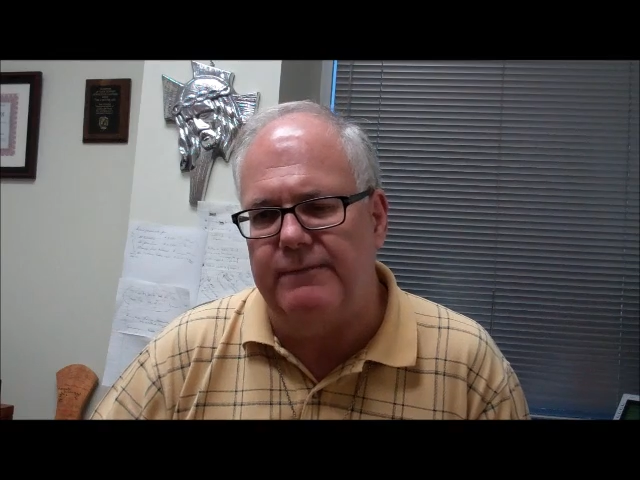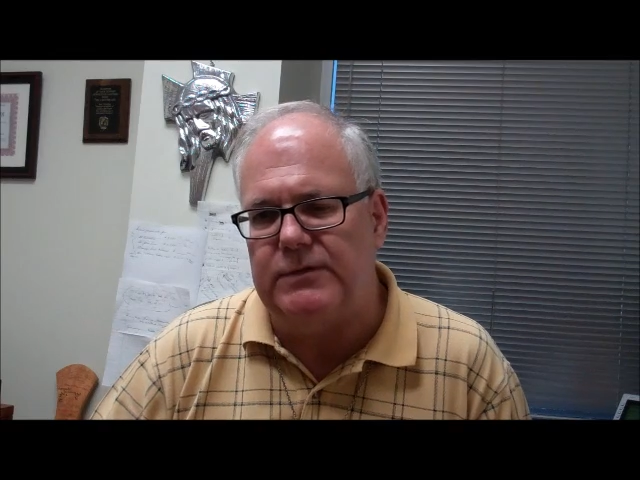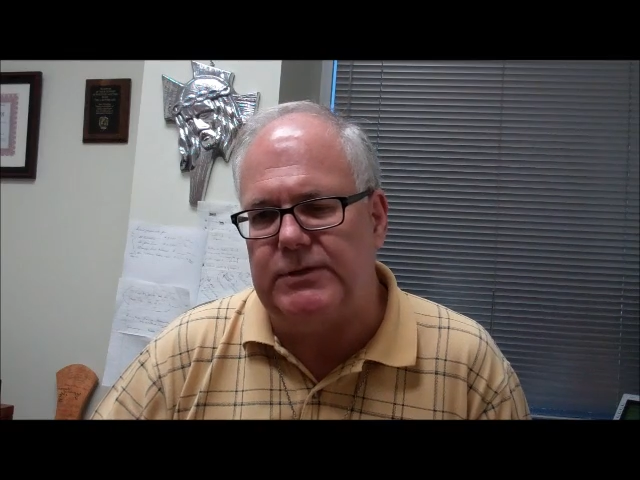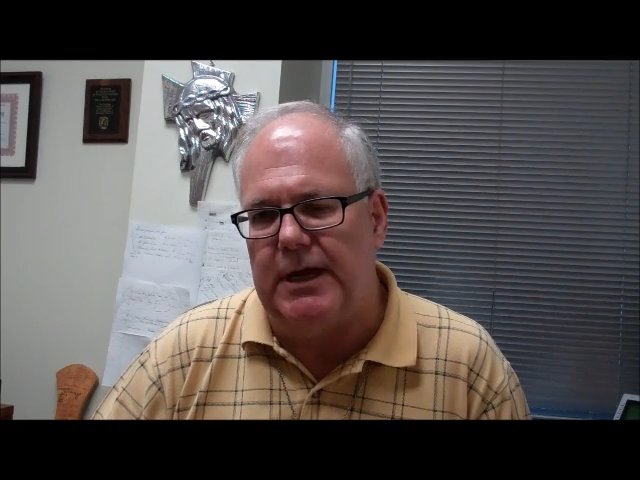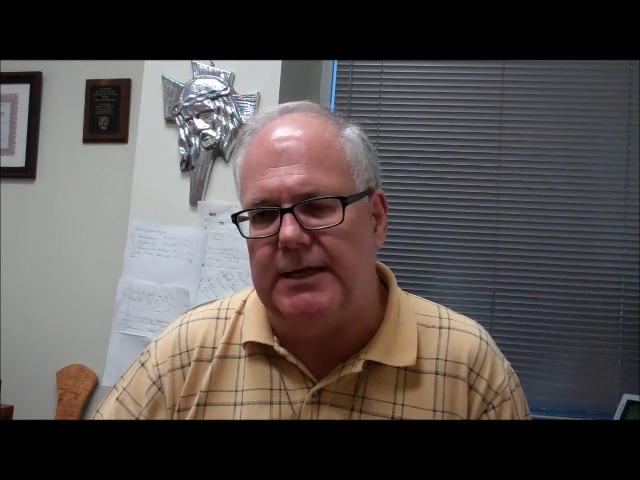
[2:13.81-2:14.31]

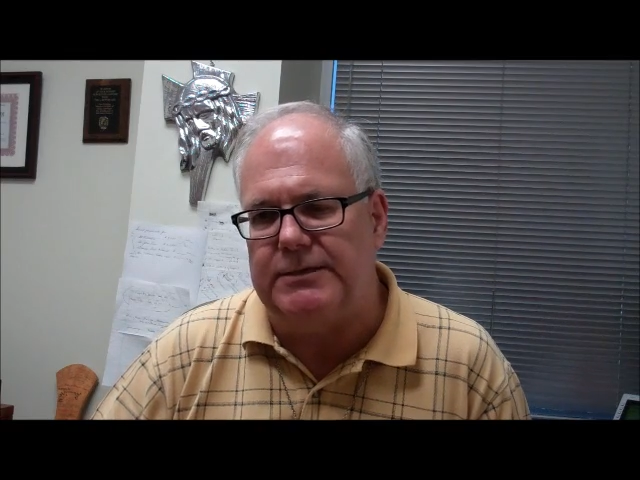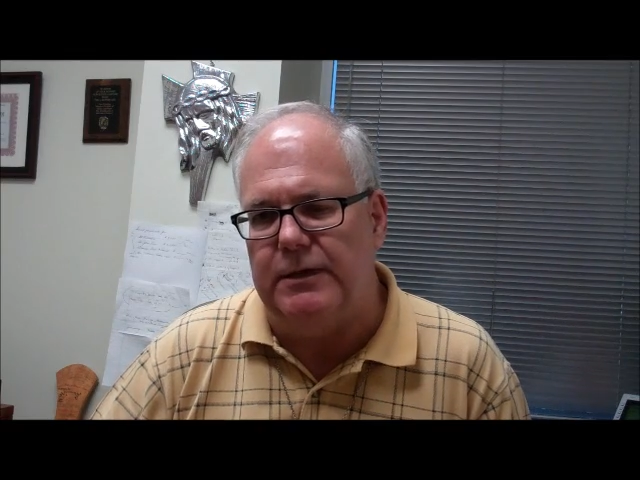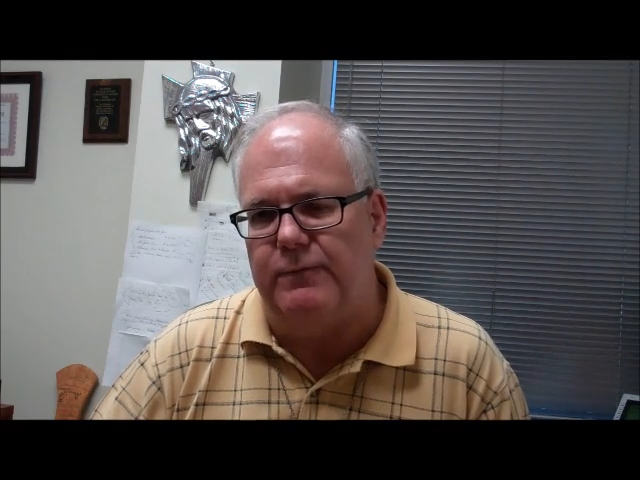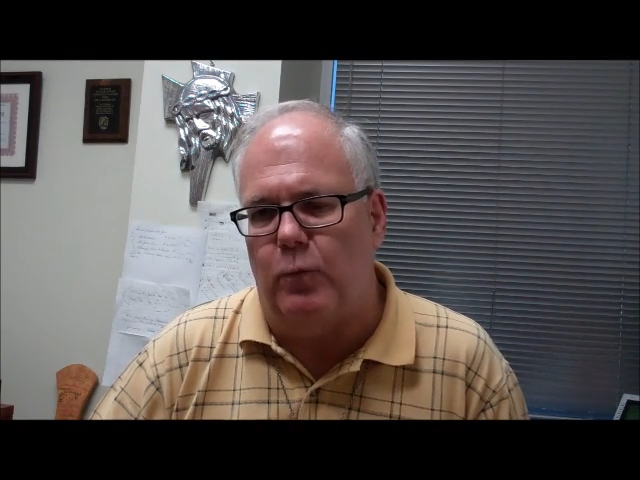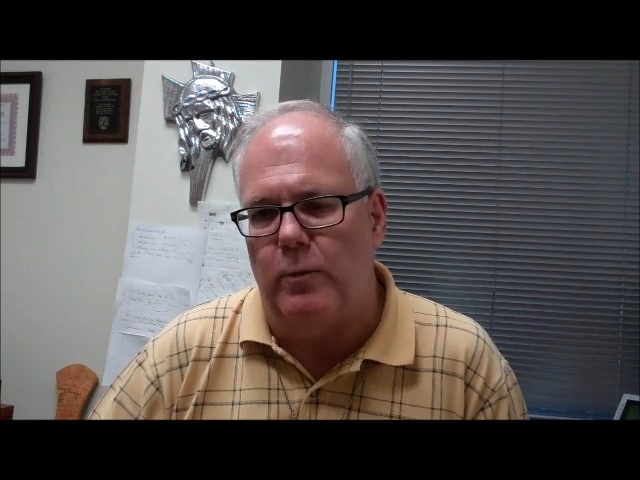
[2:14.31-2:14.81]
emphasize
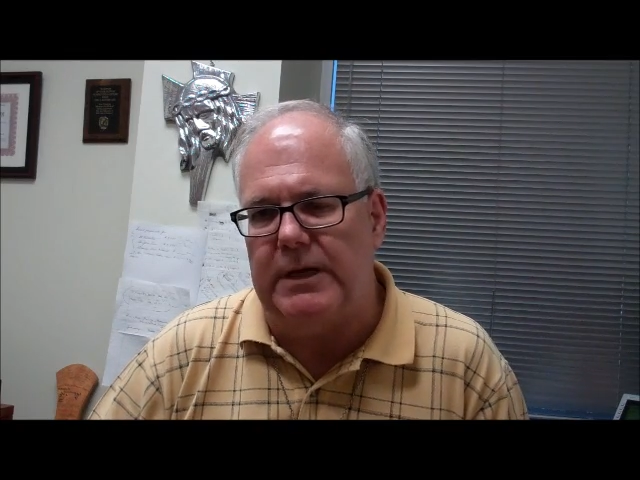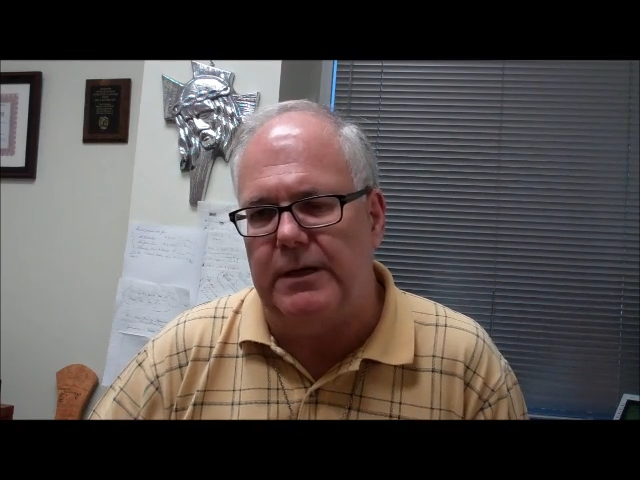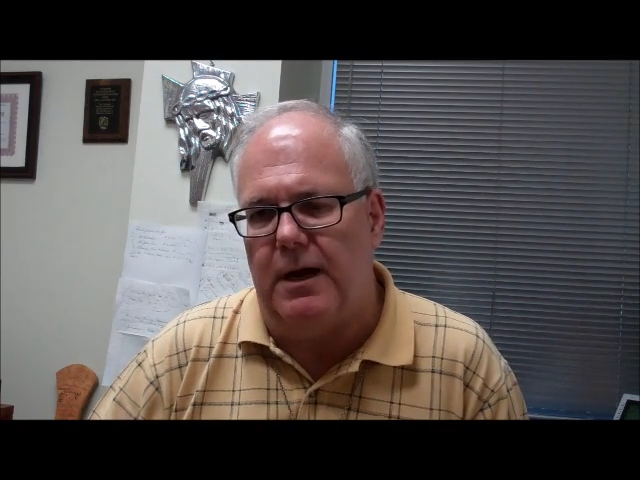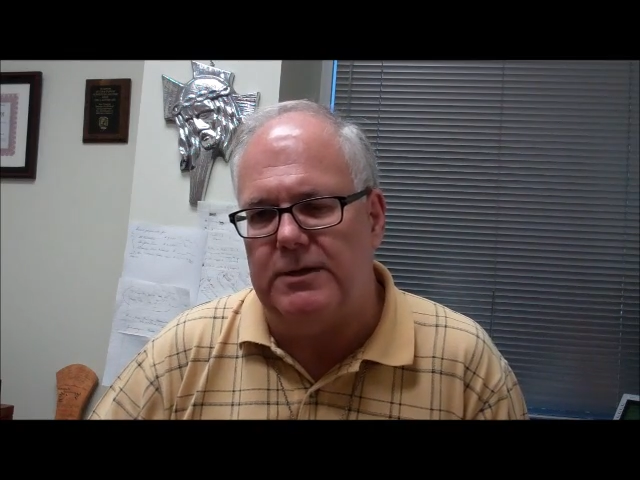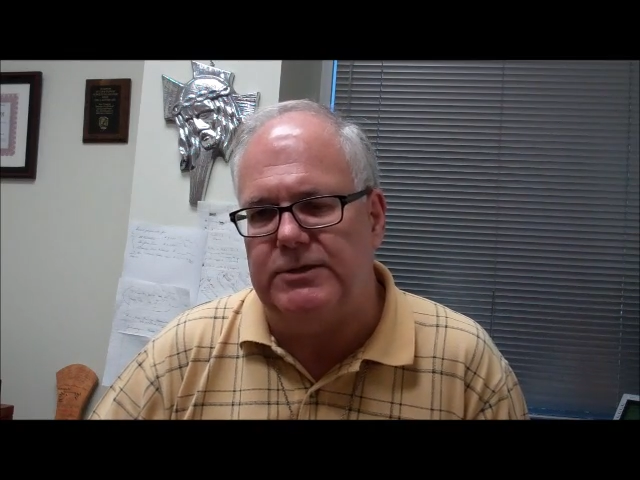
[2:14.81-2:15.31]
informing
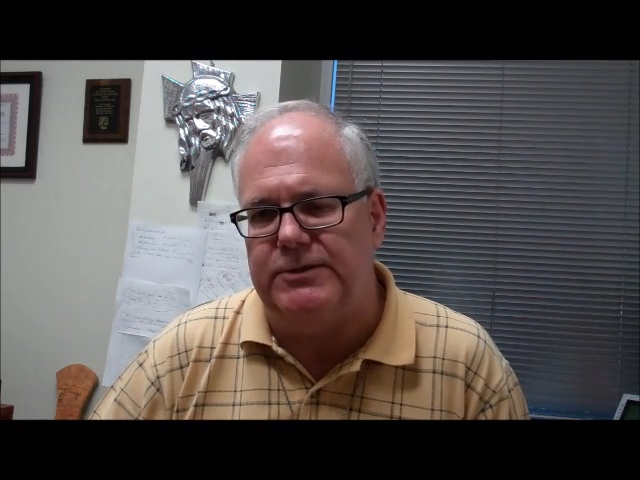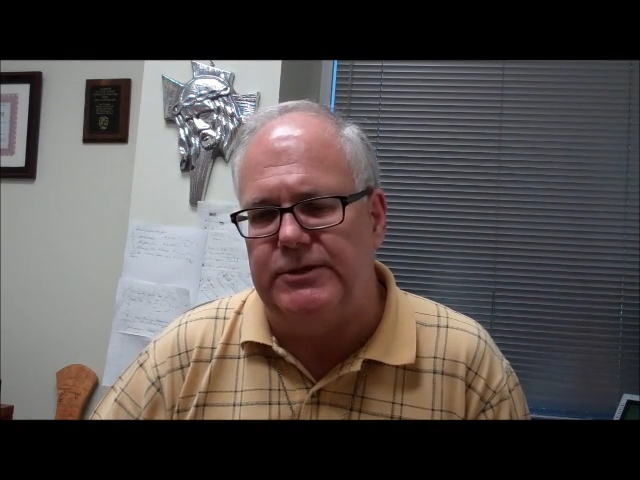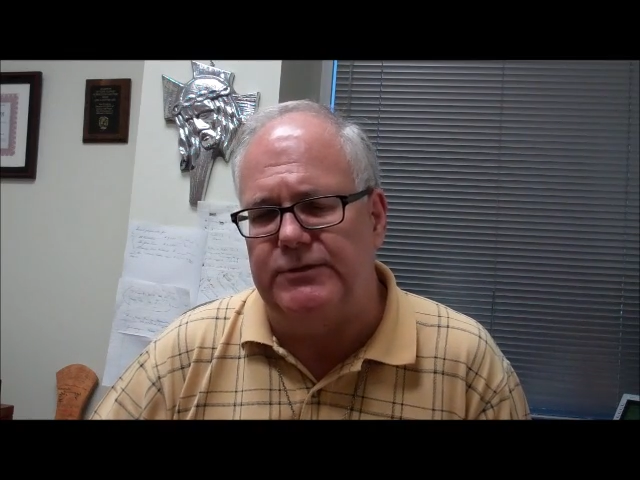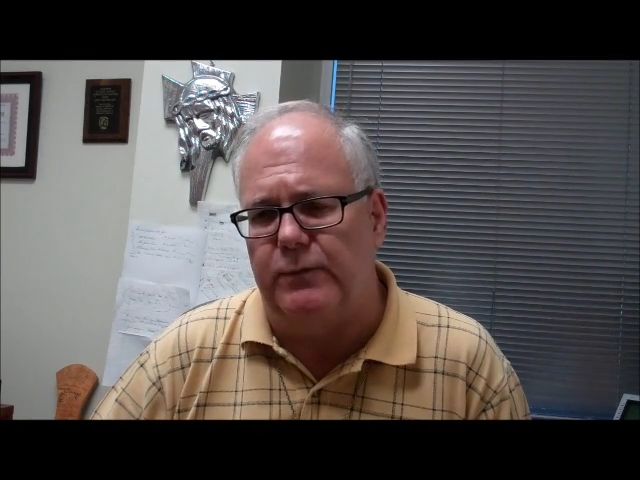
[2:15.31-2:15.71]
consciences